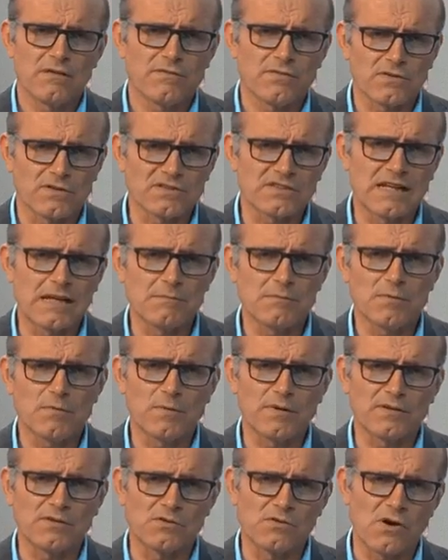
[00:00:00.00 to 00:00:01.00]
for example,
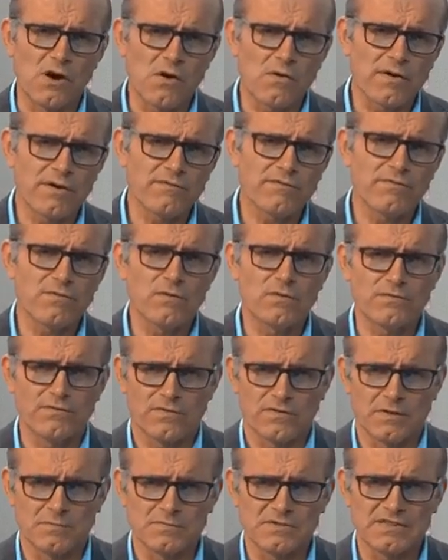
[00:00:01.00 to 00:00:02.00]
when growing food
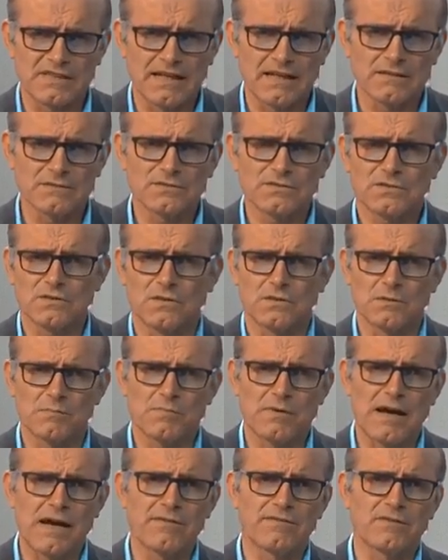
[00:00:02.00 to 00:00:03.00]
for themselves on a
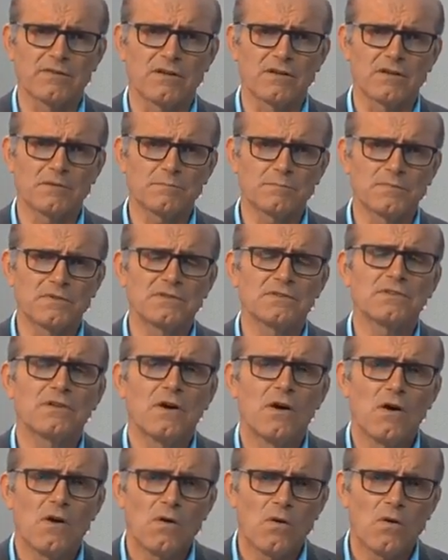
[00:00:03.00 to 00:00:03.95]
private allotment